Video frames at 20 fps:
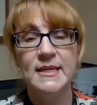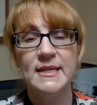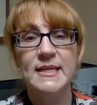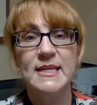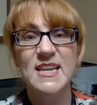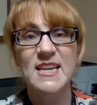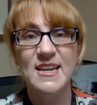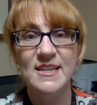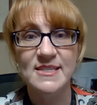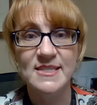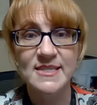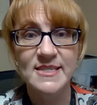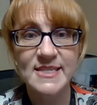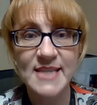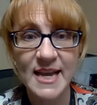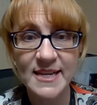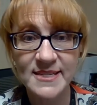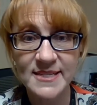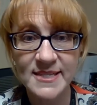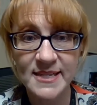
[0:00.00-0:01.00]

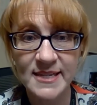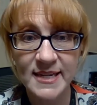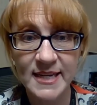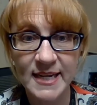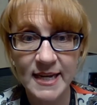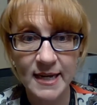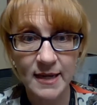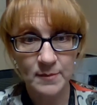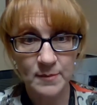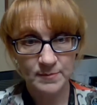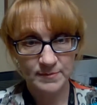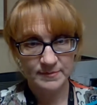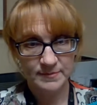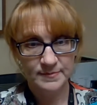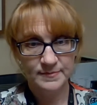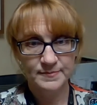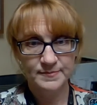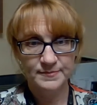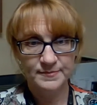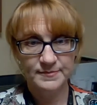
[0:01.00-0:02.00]
Necessity.
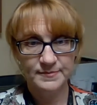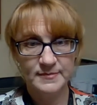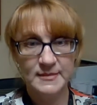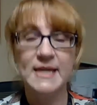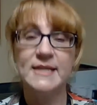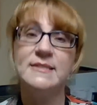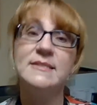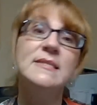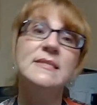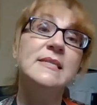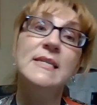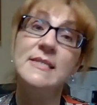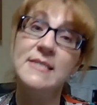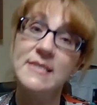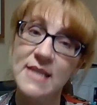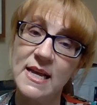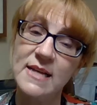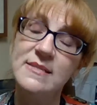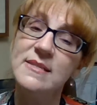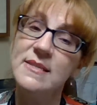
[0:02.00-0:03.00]
Yes,
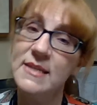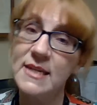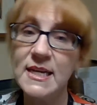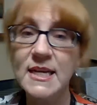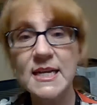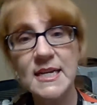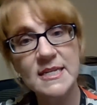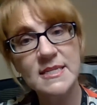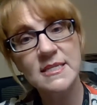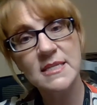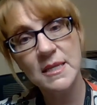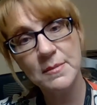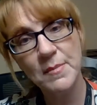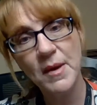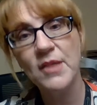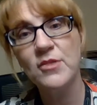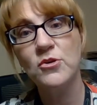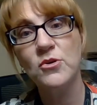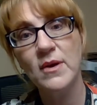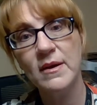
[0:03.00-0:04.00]
necessity is the
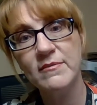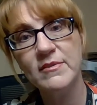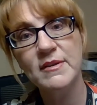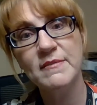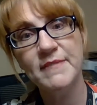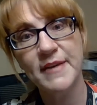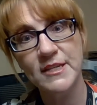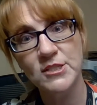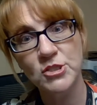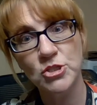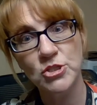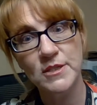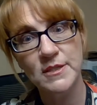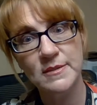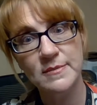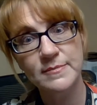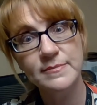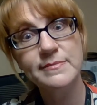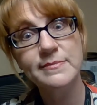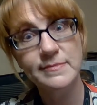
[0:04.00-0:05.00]
mother of
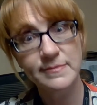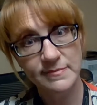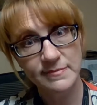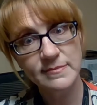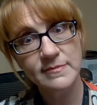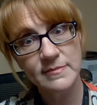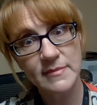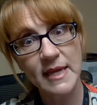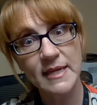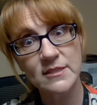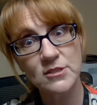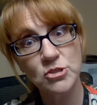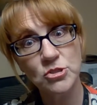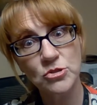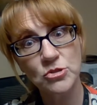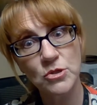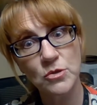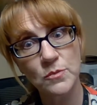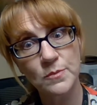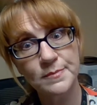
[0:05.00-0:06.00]
invention. That's
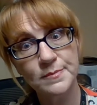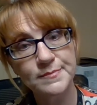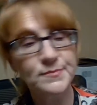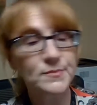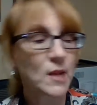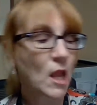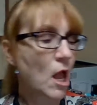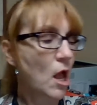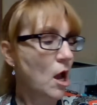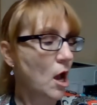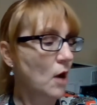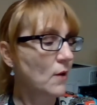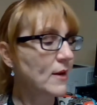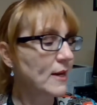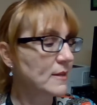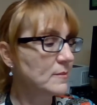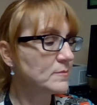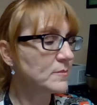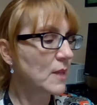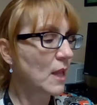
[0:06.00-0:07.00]
true. All
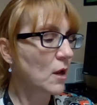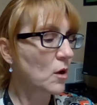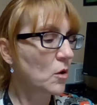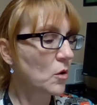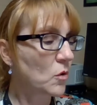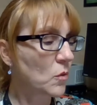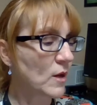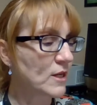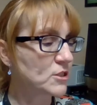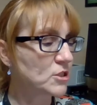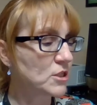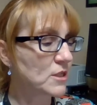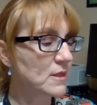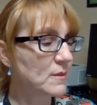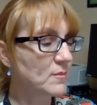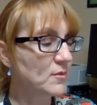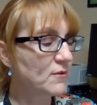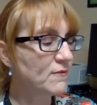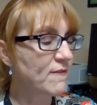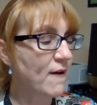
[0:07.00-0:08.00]
right, question
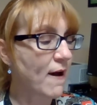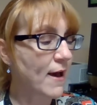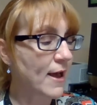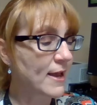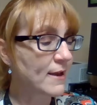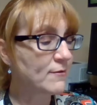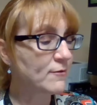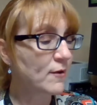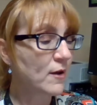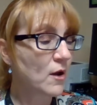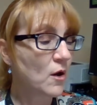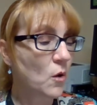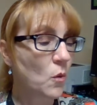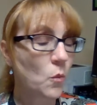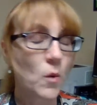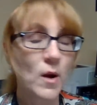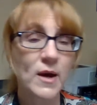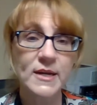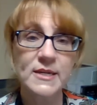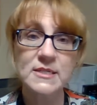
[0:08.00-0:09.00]
number 5.
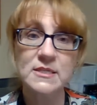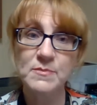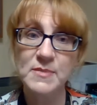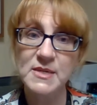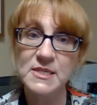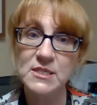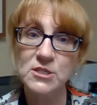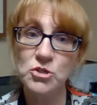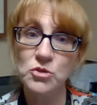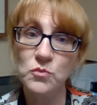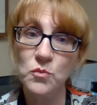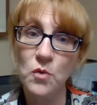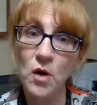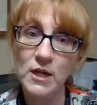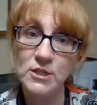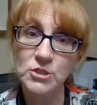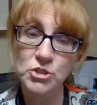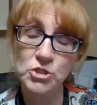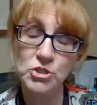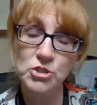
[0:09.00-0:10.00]
What is Mr.
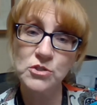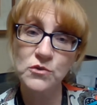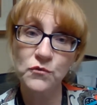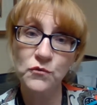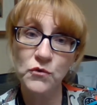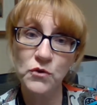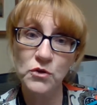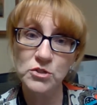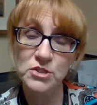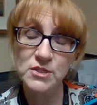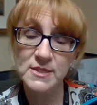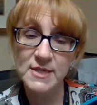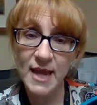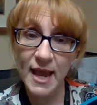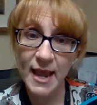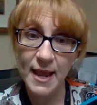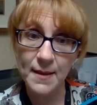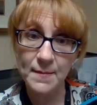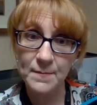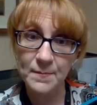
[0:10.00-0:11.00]
Rogers' first
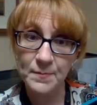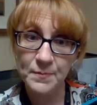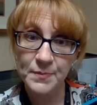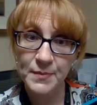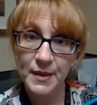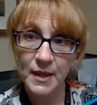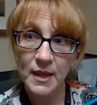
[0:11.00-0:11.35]
name?